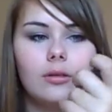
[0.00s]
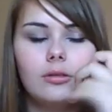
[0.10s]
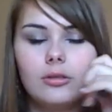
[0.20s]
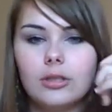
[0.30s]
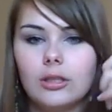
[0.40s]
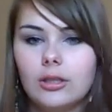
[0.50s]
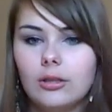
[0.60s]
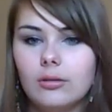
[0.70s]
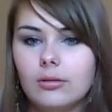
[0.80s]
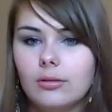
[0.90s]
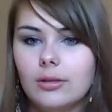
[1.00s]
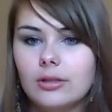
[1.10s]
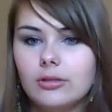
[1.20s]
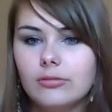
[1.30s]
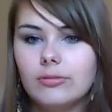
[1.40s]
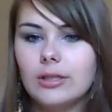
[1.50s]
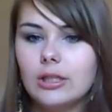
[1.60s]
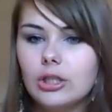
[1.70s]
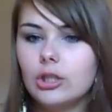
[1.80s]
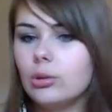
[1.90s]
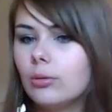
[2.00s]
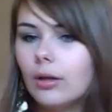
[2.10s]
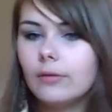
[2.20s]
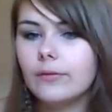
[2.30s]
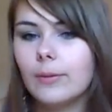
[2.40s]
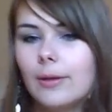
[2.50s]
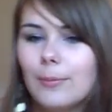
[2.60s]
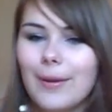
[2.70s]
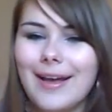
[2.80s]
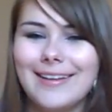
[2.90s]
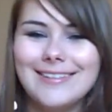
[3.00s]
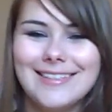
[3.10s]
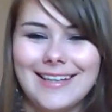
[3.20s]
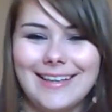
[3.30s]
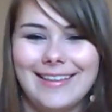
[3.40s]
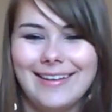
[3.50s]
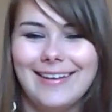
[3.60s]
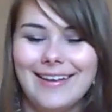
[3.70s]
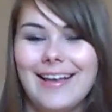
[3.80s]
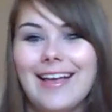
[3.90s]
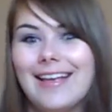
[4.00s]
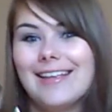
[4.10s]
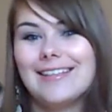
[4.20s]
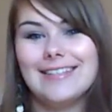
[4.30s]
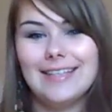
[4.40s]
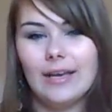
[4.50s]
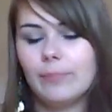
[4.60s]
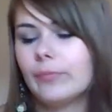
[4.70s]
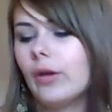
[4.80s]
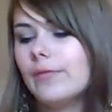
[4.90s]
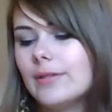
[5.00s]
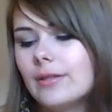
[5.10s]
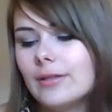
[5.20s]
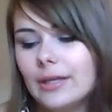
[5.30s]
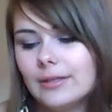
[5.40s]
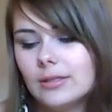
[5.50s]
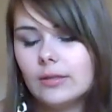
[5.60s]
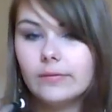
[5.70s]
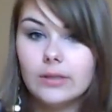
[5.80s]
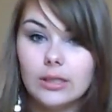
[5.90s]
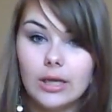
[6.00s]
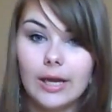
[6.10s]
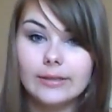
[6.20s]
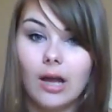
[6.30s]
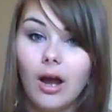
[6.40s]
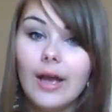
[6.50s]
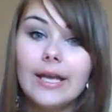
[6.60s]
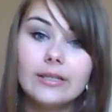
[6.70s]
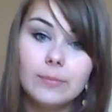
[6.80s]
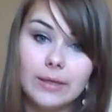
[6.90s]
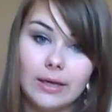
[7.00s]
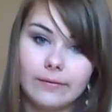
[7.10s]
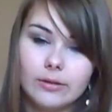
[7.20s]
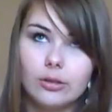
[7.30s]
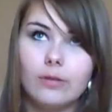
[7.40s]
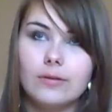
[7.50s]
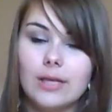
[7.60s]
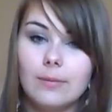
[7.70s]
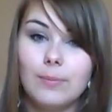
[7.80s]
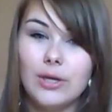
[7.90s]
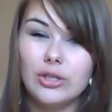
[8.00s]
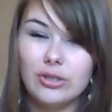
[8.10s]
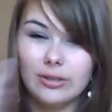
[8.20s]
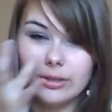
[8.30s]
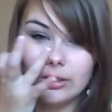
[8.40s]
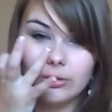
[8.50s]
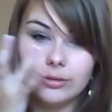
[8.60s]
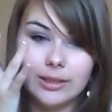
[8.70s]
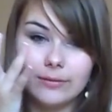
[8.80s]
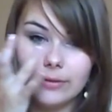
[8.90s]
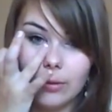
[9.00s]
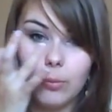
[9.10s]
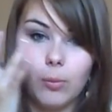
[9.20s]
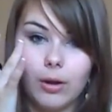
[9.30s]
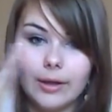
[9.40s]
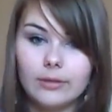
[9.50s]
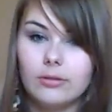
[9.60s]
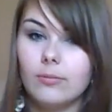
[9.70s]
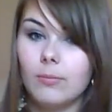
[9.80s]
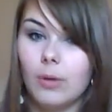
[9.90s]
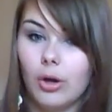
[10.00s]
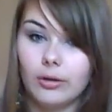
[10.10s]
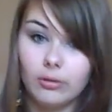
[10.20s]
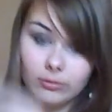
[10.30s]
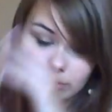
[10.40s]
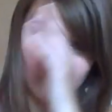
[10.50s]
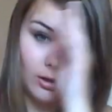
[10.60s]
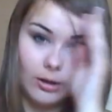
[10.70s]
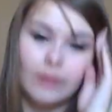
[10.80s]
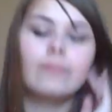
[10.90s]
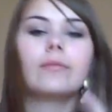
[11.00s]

just a cute, it's just really cute. I love the little packaging. So yeah, obviously the negatives, it has high SPF, so if you take pictures, then it could leave you that white mark under your eye.